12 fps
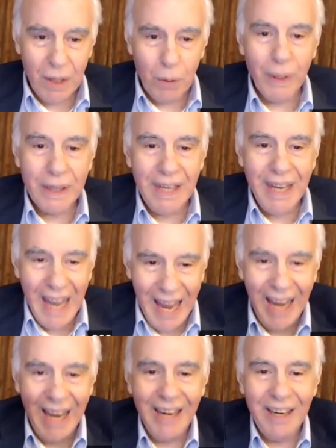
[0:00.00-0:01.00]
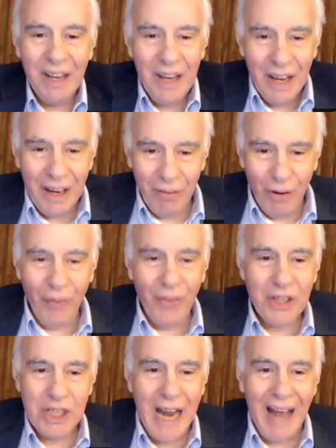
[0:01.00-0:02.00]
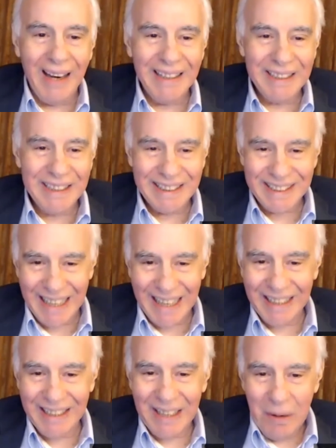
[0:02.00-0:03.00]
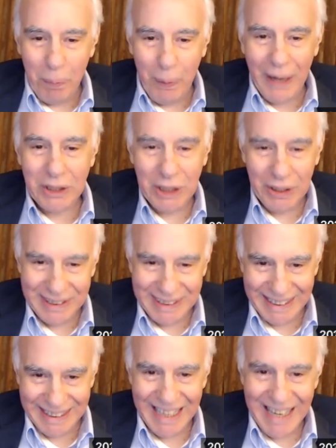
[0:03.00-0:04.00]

with the aid of all the challenges and pressures,